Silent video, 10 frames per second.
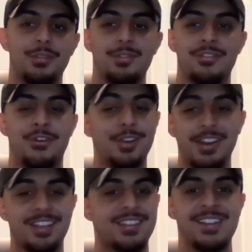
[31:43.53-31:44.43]

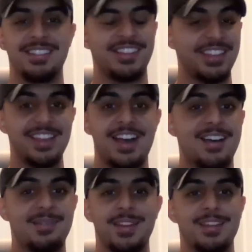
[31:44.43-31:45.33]
Fogarty is an elite
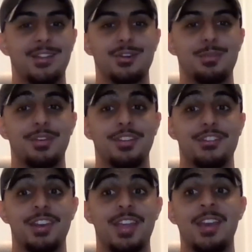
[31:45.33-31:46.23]
halfback in this
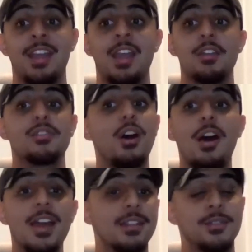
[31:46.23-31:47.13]
competition, and
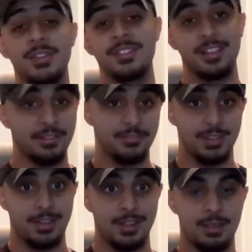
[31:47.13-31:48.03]
Titans were silly for
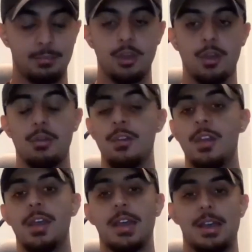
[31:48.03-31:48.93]
letting him go.
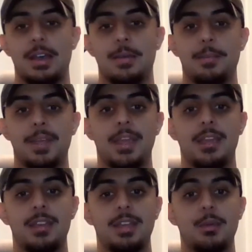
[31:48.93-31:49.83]

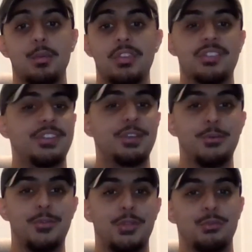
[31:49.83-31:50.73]
And it was a steal
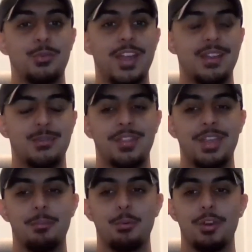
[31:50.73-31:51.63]
for the Raiders when they
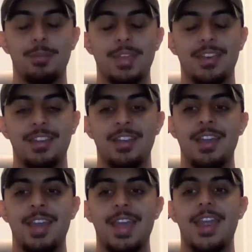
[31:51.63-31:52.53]
brought him in.
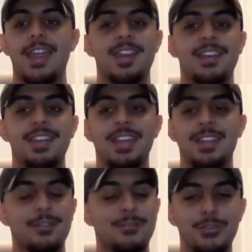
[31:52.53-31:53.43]
And it
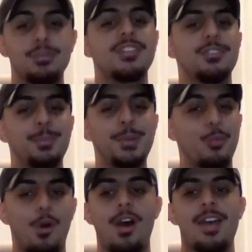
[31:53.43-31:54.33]
confuses me
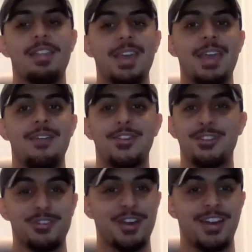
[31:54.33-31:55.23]
why they have
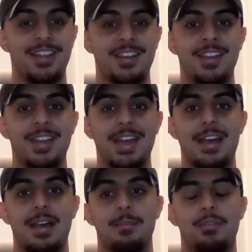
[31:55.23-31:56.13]
decided
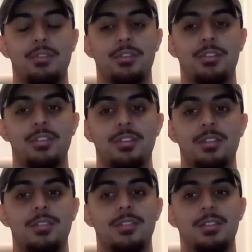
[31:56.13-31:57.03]
to
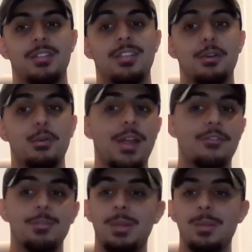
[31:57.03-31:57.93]
steer away
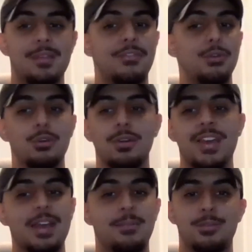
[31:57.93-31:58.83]
from him. If you could have
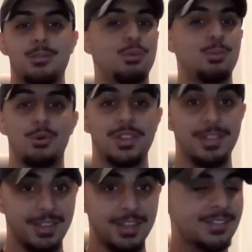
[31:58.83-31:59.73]
had him for 2 more
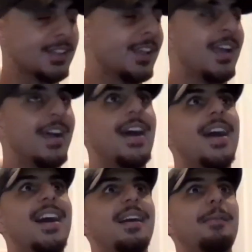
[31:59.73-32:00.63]
years
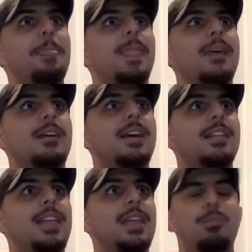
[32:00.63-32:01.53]
and
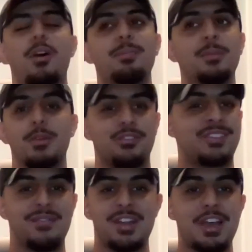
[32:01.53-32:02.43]
popped him on
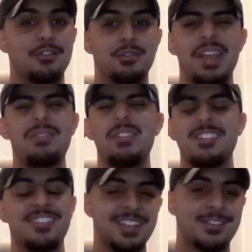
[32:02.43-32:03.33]
700, even a
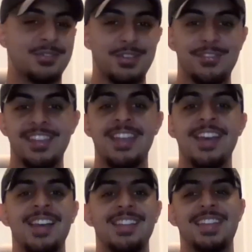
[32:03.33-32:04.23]
650
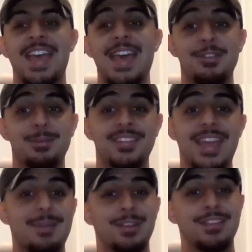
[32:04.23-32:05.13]
to have him
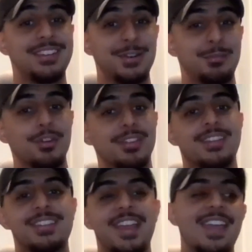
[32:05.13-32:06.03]
stay, because he did want to
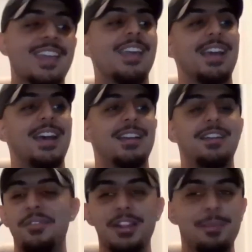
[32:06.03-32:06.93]
stay,
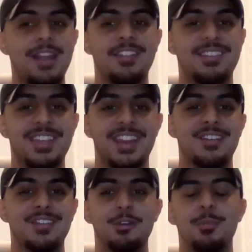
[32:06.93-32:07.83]
develop Ethan
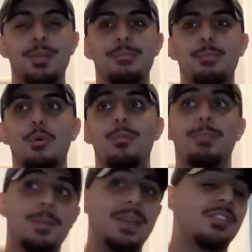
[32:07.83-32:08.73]
Sanders a little bit more,
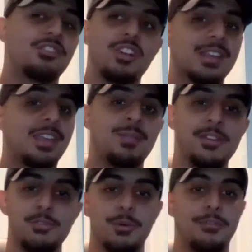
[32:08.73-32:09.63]
maybe even chuck him
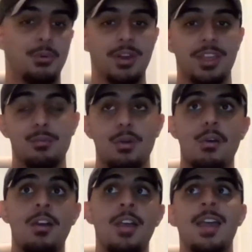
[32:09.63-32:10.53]
into a 14
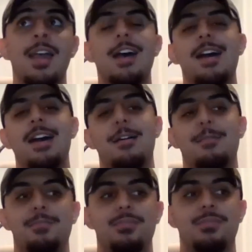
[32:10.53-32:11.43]
role.
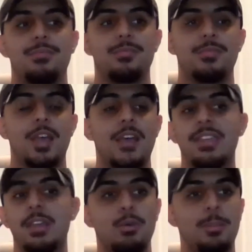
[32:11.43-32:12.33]
I
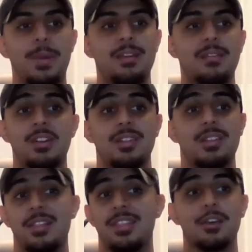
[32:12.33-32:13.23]
think it would have paid dividends,
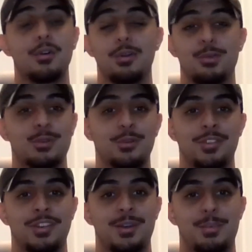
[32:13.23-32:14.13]
and I think it could have
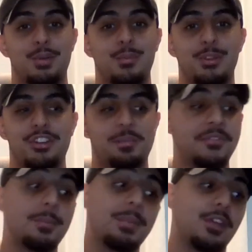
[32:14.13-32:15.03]
resulted in a premiership, if
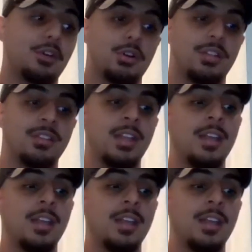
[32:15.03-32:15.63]
I'm being honest.